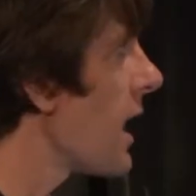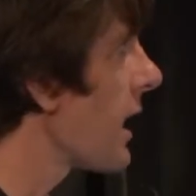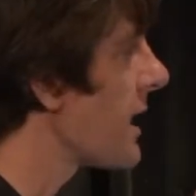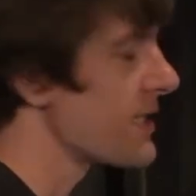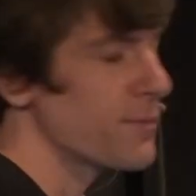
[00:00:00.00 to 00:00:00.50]

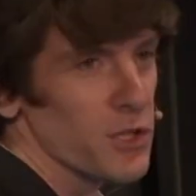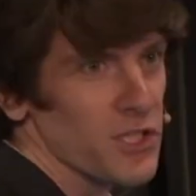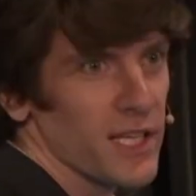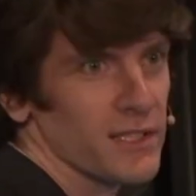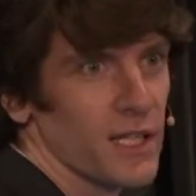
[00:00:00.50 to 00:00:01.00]
as much
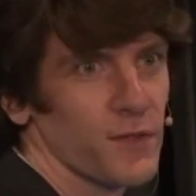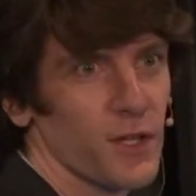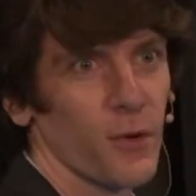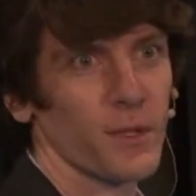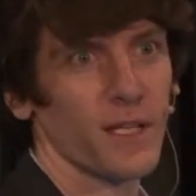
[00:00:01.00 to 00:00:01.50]
as I'd love to
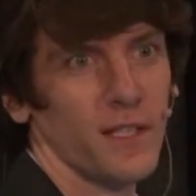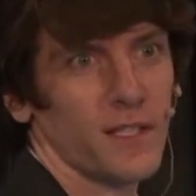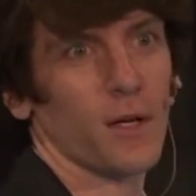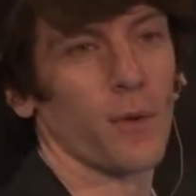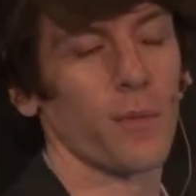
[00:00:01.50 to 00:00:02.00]
go into
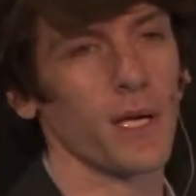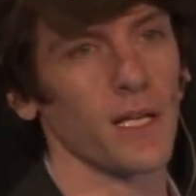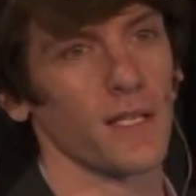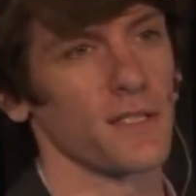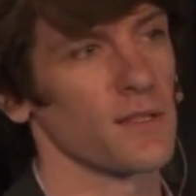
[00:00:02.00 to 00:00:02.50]
detail with many
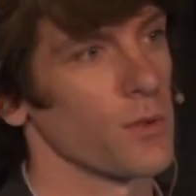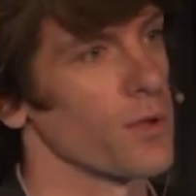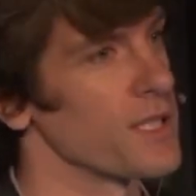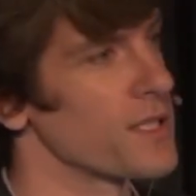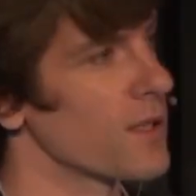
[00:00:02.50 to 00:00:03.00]
of these
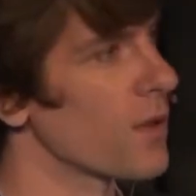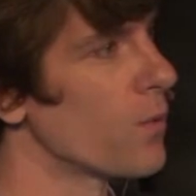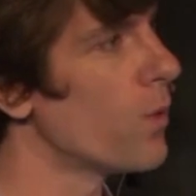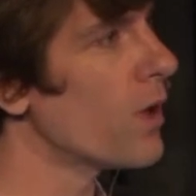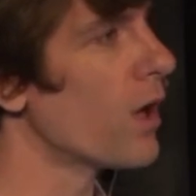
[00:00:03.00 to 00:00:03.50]
stories,
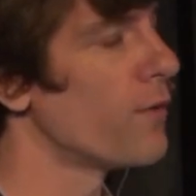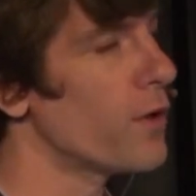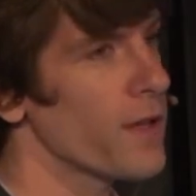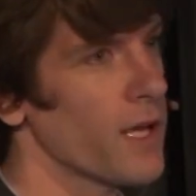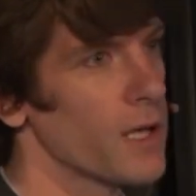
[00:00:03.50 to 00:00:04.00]
of all
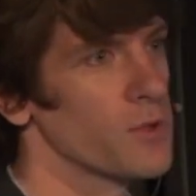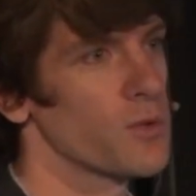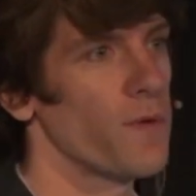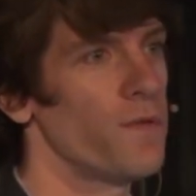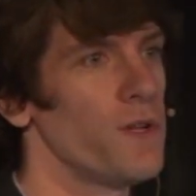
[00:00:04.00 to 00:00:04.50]
the animals
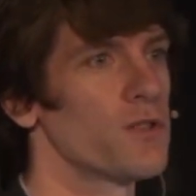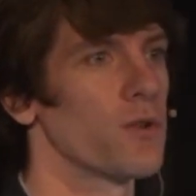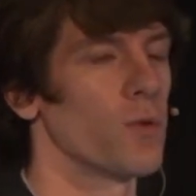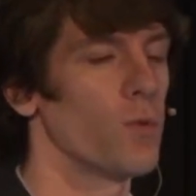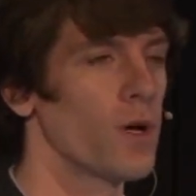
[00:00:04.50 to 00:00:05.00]
we featured,
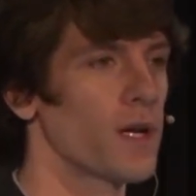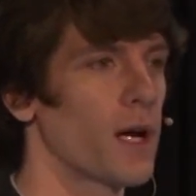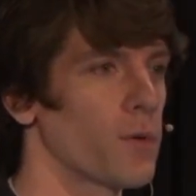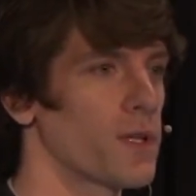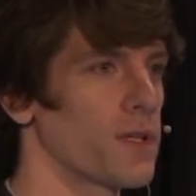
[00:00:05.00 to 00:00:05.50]
the one that I
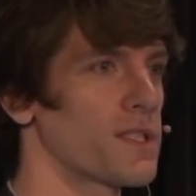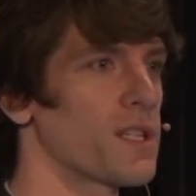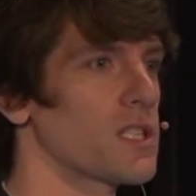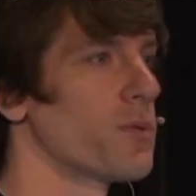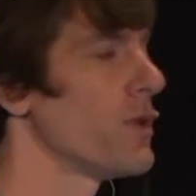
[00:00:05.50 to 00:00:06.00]
want to
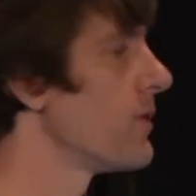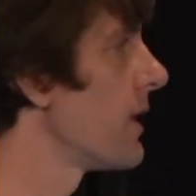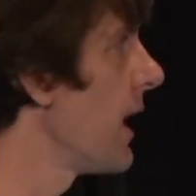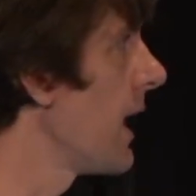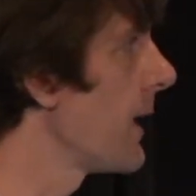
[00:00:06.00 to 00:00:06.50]
discuss with you
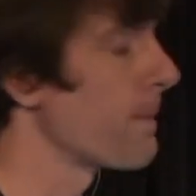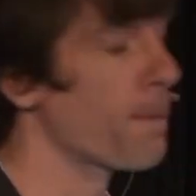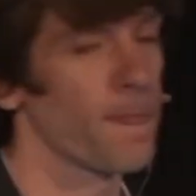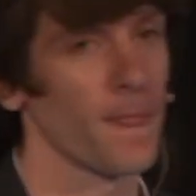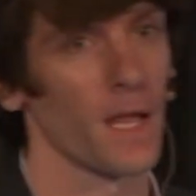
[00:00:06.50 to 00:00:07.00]
today
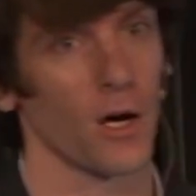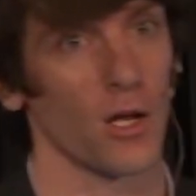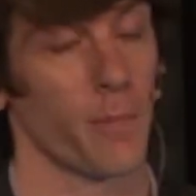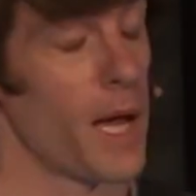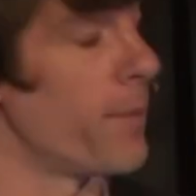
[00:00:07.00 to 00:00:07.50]
are the
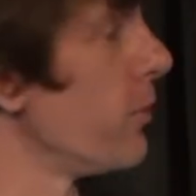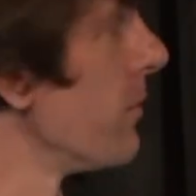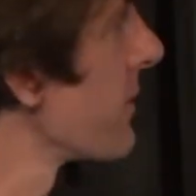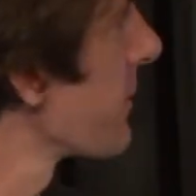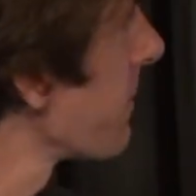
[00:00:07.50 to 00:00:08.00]
baboons.